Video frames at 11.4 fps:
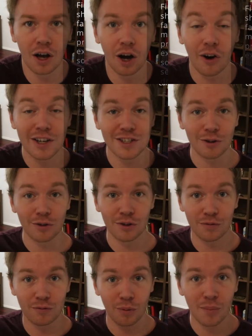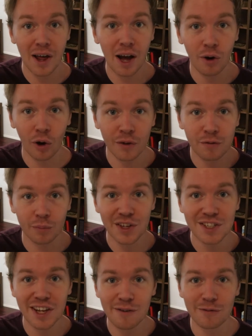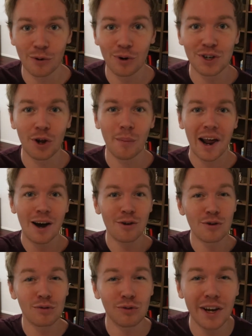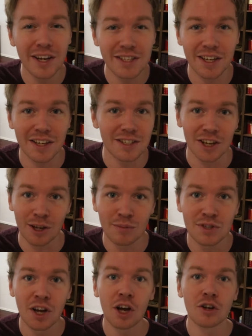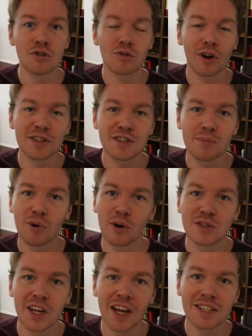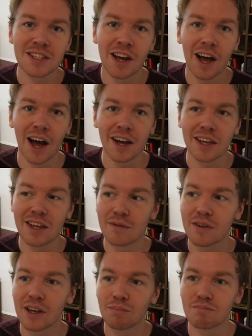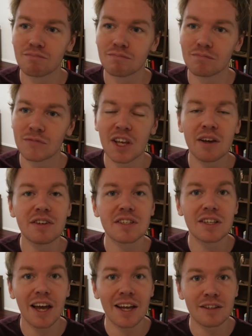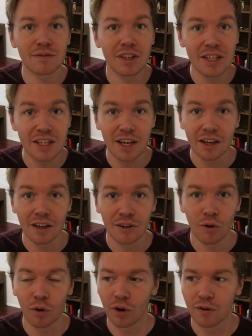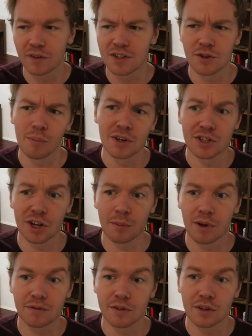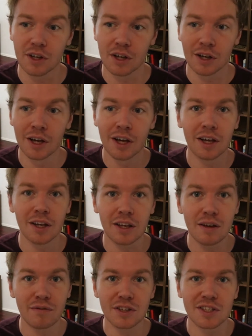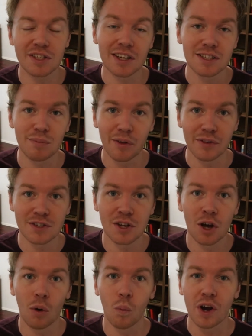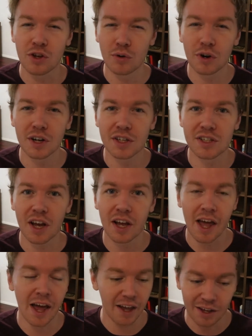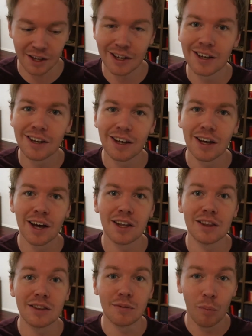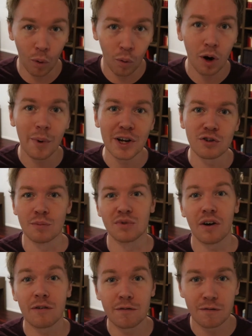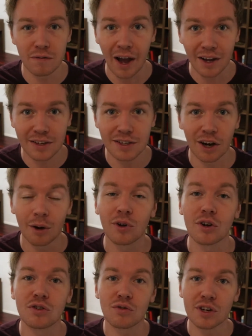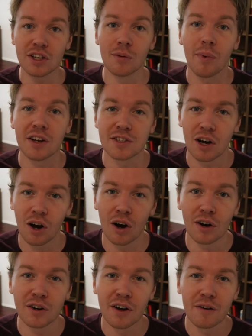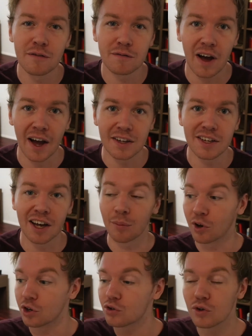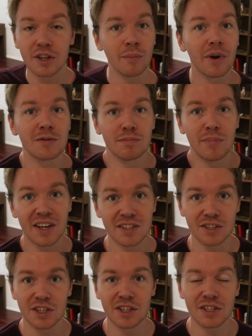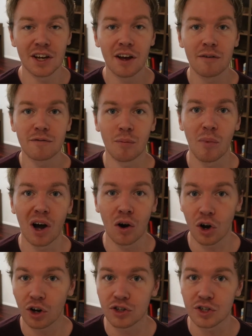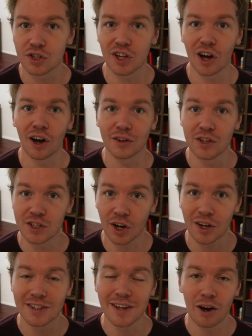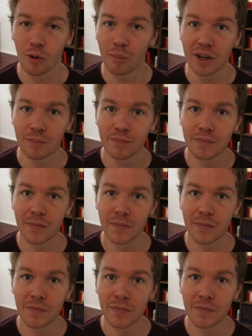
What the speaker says: All right, so from now on, from this day forward, no matter how crazy it seems, trust the process and give it to the end of the year, or if there's not much time left in the year, give it 6 months, where you're going to say, hey, all of my dreams are fact. I'm going to treat them as hard fact, and I'm going to treat them as messages from my unconscious that are designed to help me.